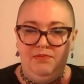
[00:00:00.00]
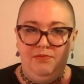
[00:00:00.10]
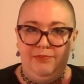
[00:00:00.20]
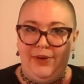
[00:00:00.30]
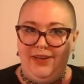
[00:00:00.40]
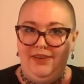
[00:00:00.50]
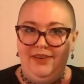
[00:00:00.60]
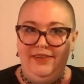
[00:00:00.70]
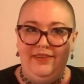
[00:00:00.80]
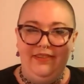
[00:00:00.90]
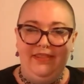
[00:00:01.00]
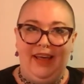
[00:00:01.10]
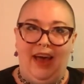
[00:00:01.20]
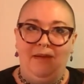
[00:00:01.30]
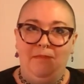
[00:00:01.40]
But
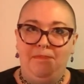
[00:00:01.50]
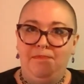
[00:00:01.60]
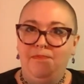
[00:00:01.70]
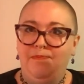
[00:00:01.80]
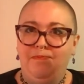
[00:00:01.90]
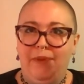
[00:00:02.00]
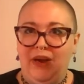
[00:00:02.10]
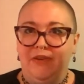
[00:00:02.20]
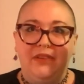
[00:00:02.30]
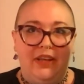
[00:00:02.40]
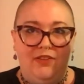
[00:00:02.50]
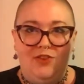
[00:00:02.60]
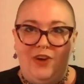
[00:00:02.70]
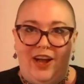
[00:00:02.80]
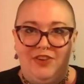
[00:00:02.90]
that barely
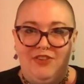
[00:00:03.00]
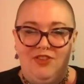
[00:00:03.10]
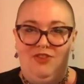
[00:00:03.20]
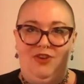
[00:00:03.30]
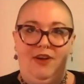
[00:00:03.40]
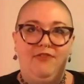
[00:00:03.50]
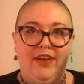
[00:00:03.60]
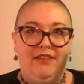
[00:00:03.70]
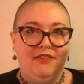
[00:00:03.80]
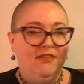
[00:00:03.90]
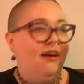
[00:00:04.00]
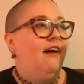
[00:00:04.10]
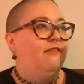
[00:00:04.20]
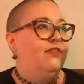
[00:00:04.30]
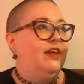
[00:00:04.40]
scratches the surface
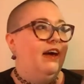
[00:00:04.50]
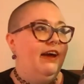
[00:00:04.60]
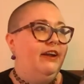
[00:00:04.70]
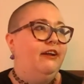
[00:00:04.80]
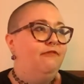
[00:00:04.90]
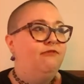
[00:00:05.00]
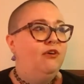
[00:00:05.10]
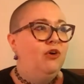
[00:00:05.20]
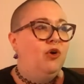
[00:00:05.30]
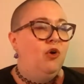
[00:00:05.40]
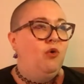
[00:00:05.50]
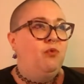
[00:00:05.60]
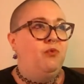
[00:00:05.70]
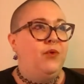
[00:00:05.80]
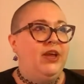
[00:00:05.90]
of the kind of
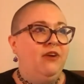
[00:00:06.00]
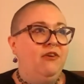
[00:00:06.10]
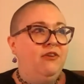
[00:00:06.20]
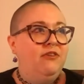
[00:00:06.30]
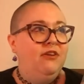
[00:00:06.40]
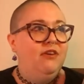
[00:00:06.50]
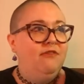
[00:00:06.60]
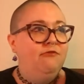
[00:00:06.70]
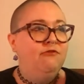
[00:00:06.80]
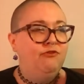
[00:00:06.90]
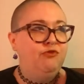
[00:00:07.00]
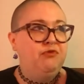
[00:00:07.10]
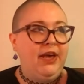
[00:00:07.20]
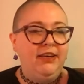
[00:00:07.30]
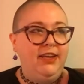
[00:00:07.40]
weird,
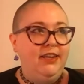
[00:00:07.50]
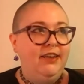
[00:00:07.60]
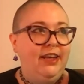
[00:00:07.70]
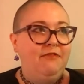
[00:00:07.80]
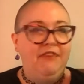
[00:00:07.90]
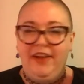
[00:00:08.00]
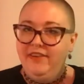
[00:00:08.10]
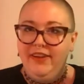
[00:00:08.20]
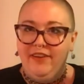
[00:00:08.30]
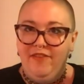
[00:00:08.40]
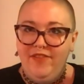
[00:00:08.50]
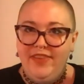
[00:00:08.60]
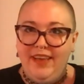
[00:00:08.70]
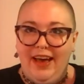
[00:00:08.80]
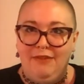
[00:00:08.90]
fecund, inventive
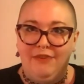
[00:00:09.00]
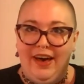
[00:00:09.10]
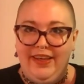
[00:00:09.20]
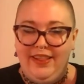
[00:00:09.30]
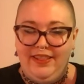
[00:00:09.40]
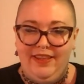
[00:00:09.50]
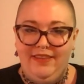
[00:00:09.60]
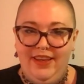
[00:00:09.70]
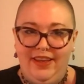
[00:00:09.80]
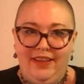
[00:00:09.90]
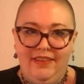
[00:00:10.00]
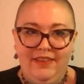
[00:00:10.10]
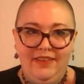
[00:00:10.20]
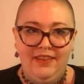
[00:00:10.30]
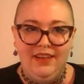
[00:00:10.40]
sci-fi that this
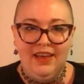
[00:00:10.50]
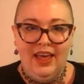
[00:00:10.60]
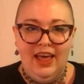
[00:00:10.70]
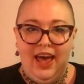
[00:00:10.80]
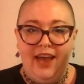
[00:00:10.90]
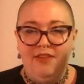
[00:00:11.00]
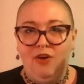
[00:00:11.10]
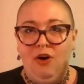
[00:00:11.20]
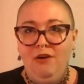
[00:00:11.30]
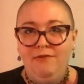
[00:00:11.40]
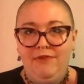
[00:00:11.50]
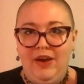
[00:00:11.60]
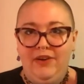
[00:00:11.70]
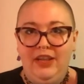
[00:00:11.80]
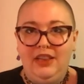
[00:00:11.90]
is. And it's all
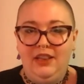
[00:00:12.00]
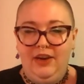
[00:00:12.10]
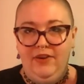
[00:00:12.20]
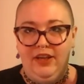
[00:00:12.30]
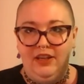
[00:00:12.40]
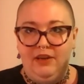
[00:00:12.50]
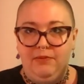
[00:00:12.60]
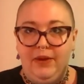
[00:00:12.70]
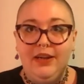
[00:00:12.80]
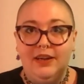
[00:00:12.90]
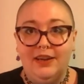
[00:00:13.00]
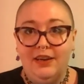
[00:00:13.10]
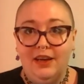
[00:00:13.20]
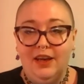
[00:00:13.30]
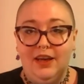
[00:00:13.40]
very lyrically written.